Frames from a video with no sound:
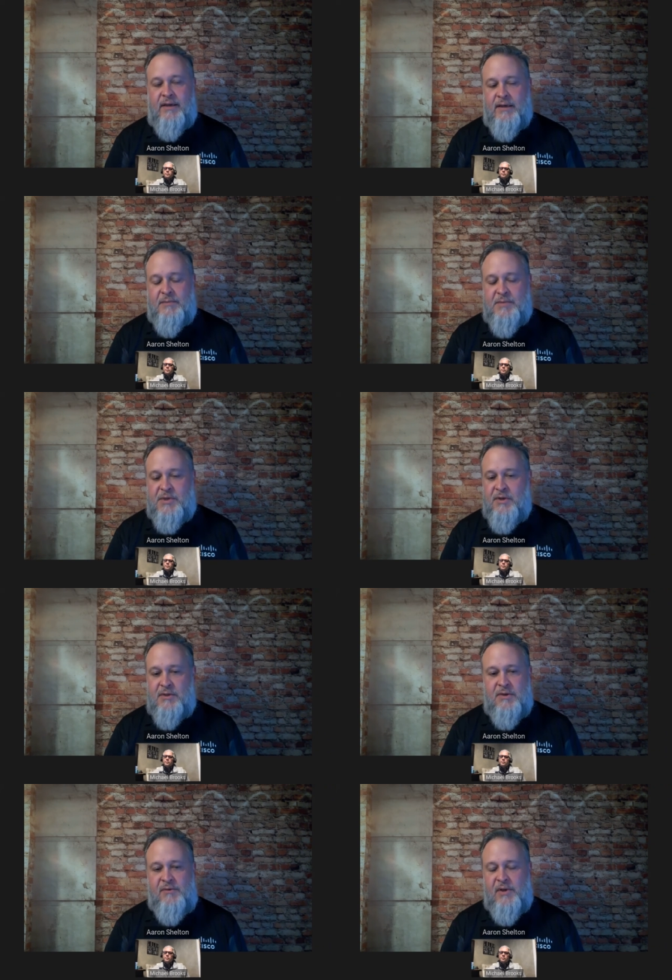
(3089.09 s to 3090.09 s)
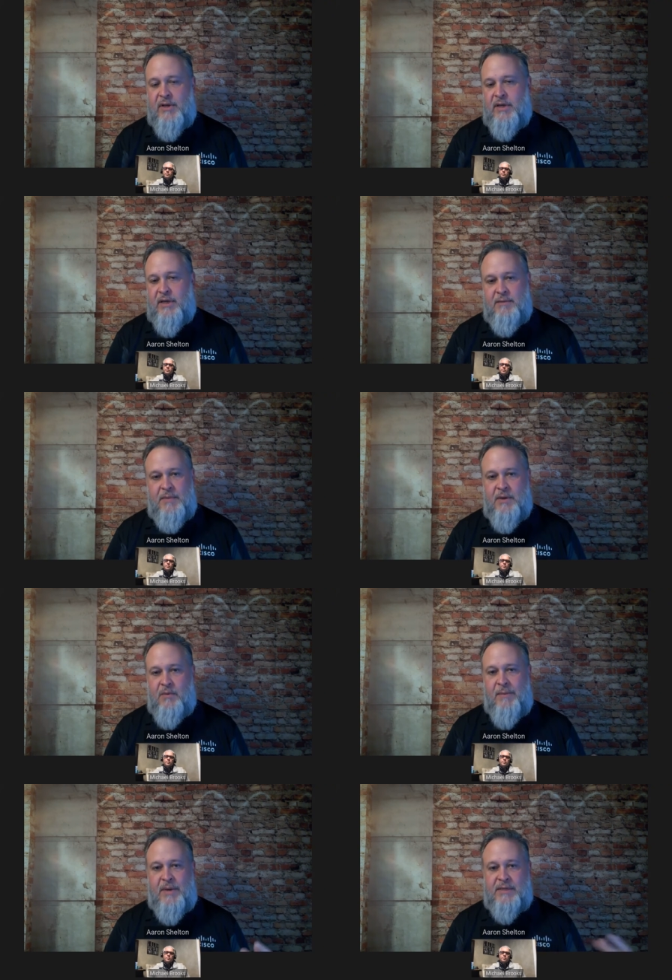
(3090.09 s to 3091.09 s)
Um, so, so if you look at a,
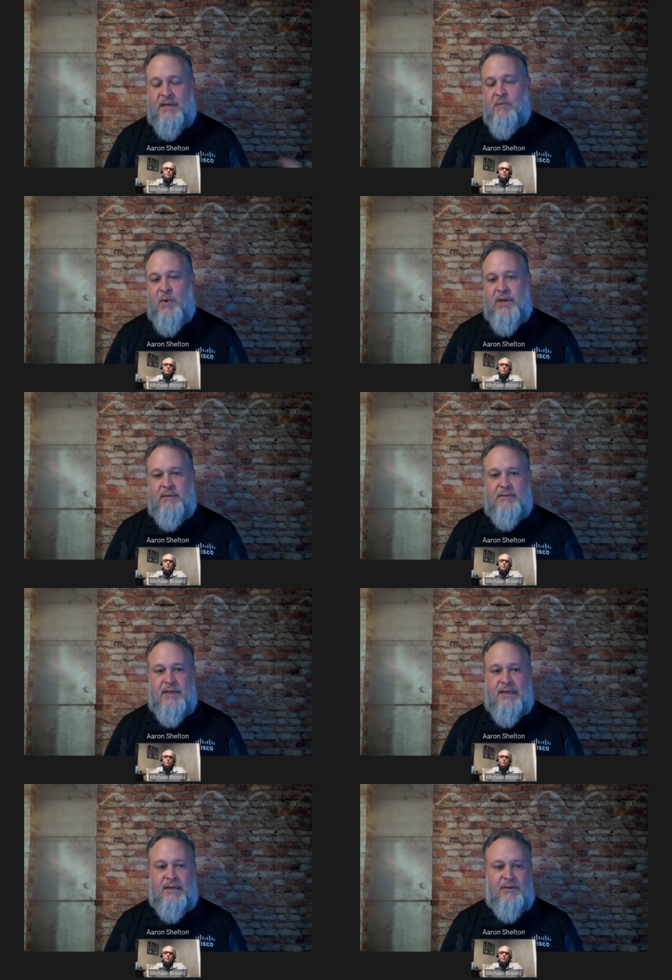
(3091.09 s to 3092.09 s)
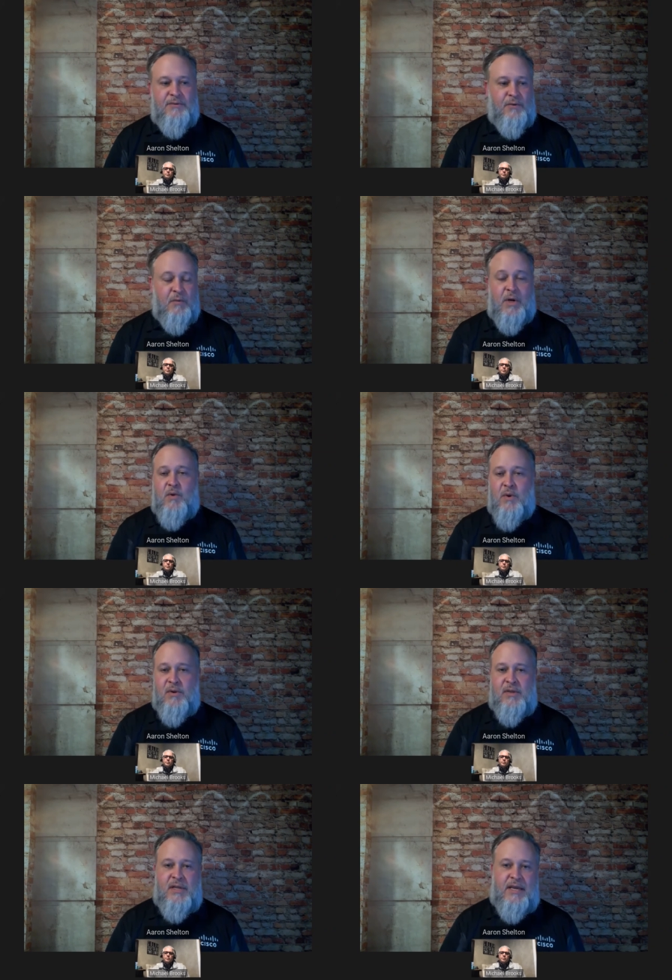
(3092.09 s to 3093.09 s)
a WebEx endpoint, uh, from one
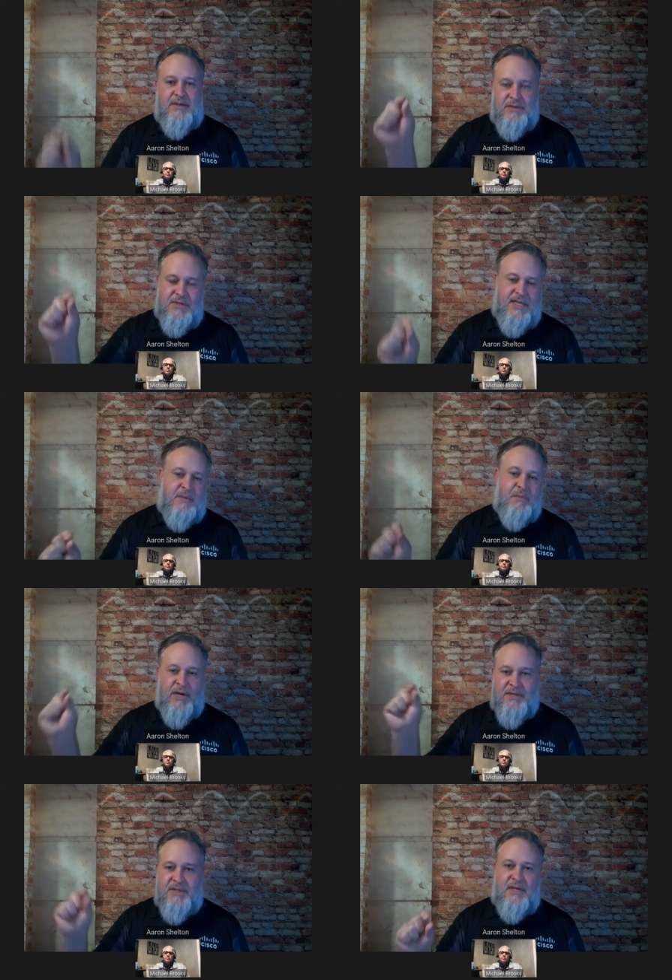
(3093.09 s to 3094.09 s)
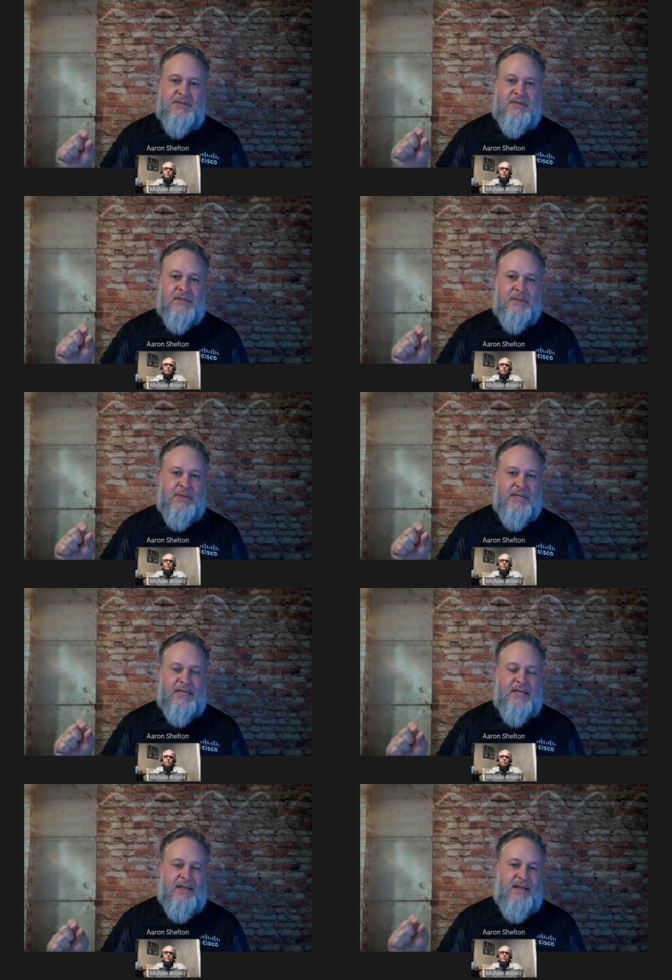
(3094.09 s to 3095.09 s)
quarter to the next, you'll see that price adjust a little
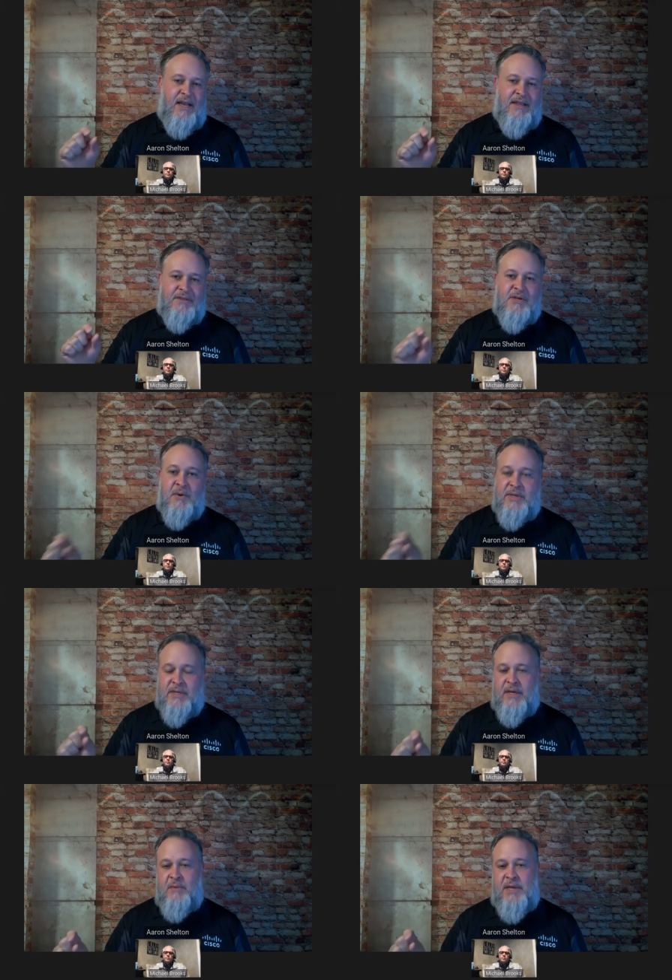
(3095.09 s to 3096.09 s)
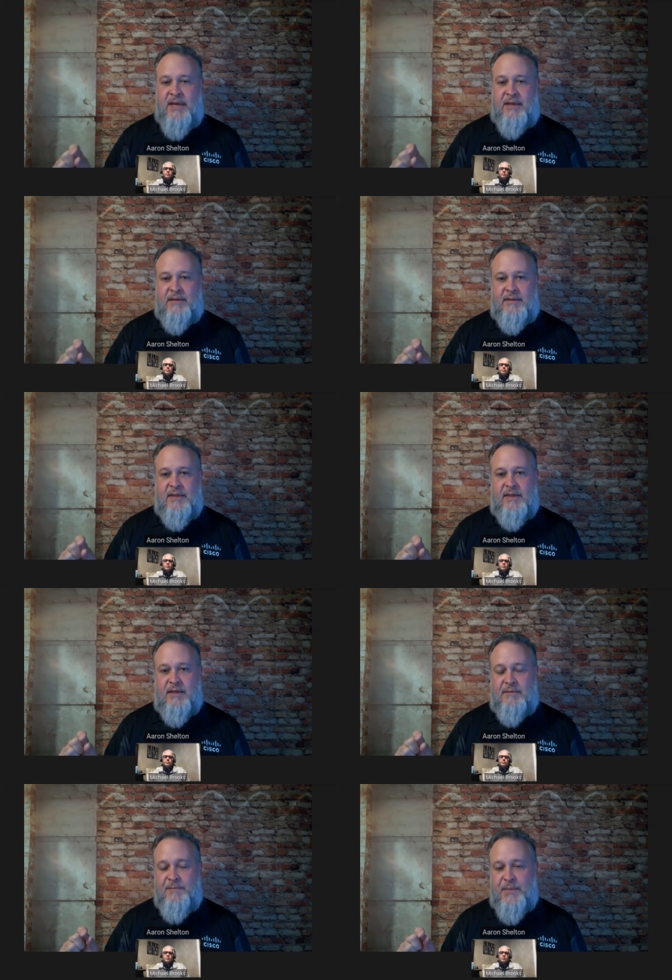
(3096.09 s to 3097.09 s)
bit. And that's always going to be that
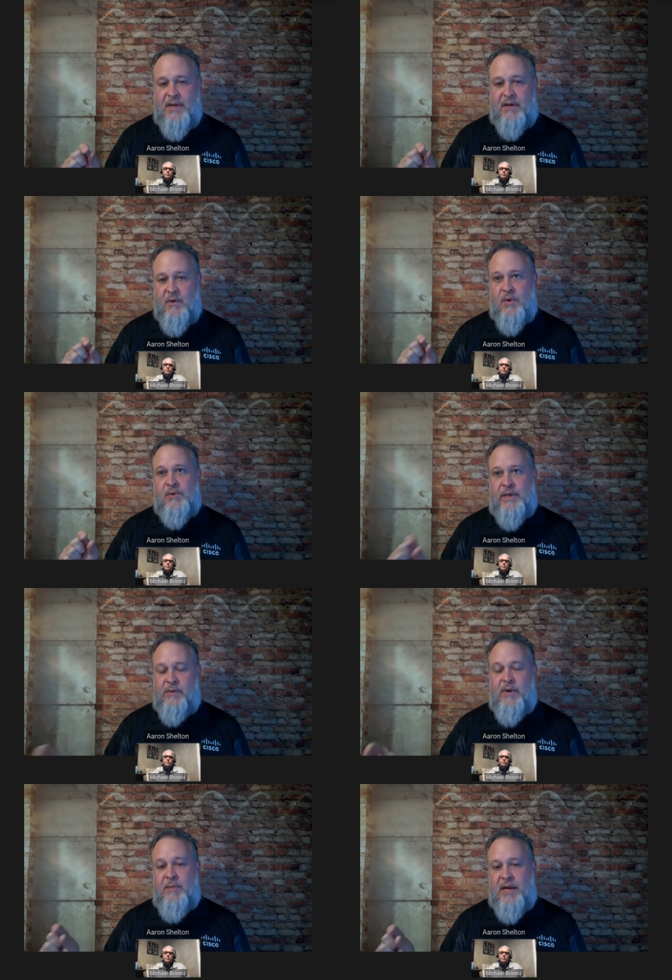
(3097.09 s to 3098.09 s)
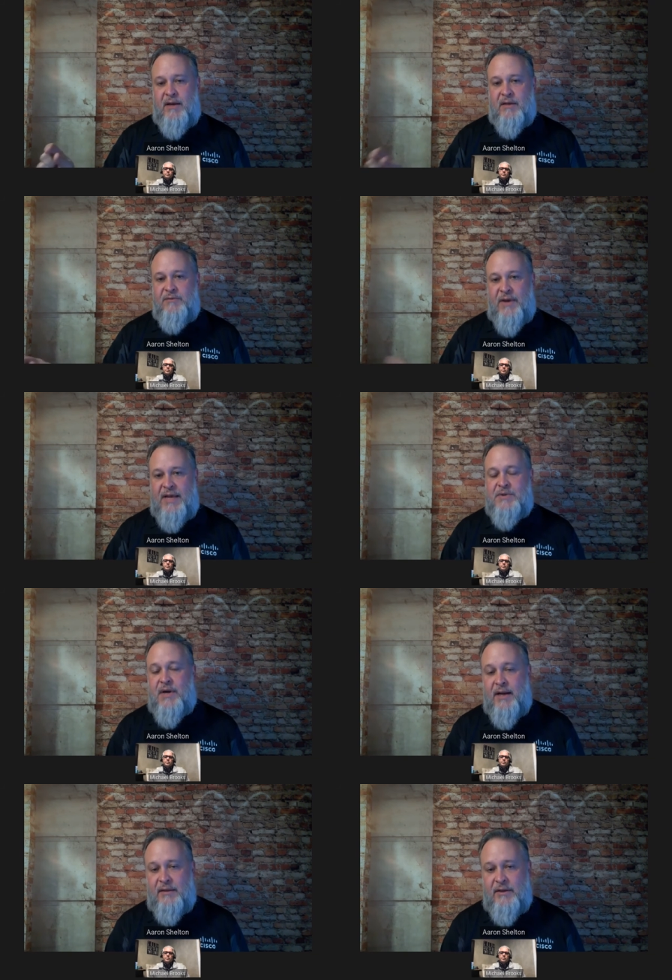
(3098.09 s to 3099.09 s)
uh, uh, quarterly rebate called
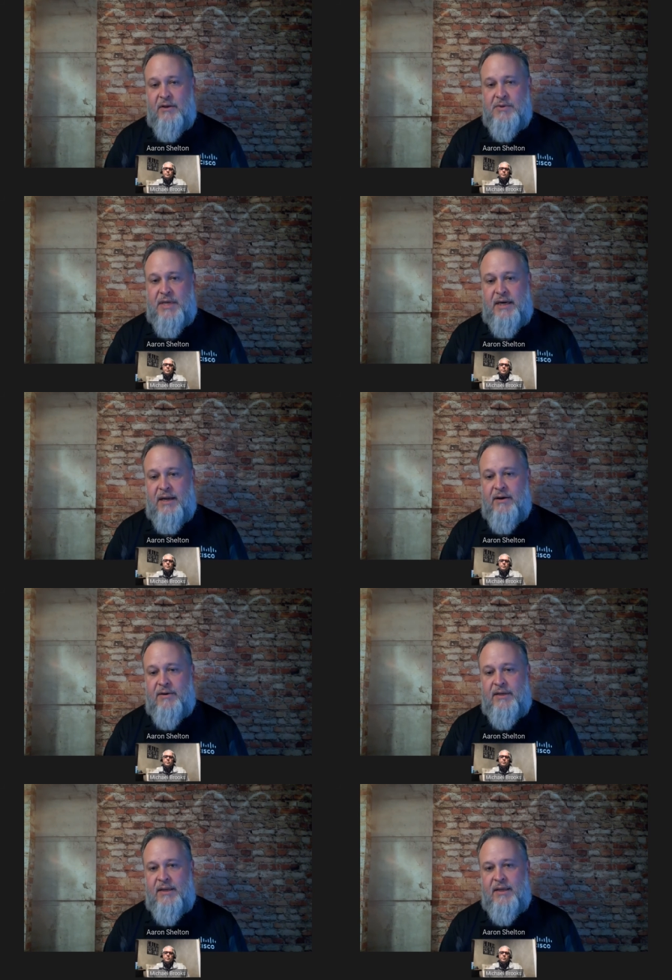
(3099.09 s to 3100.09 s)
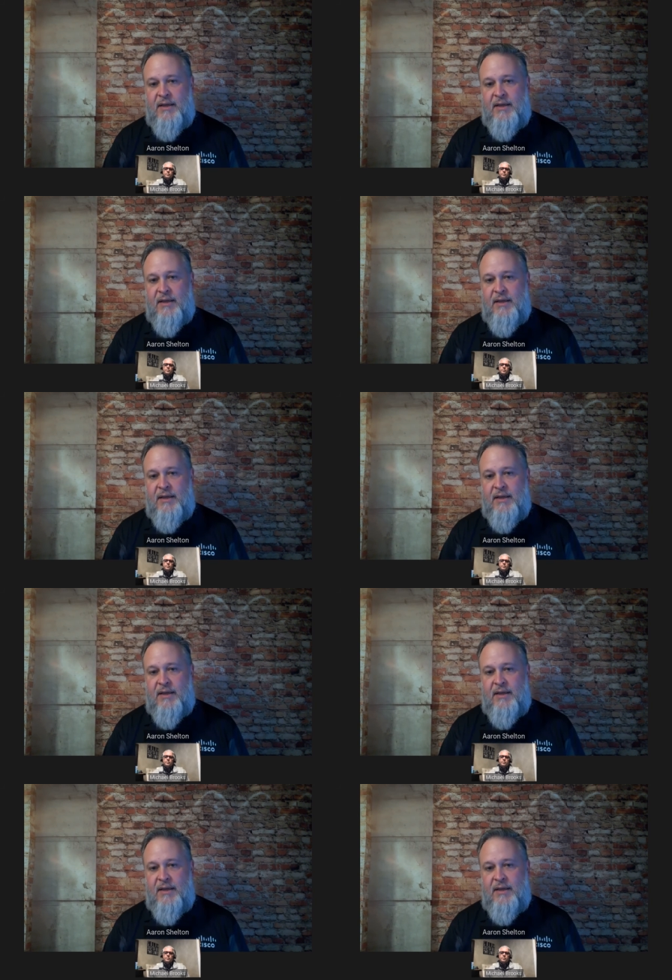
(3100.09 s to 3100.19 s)
Fast Track that goes in and out.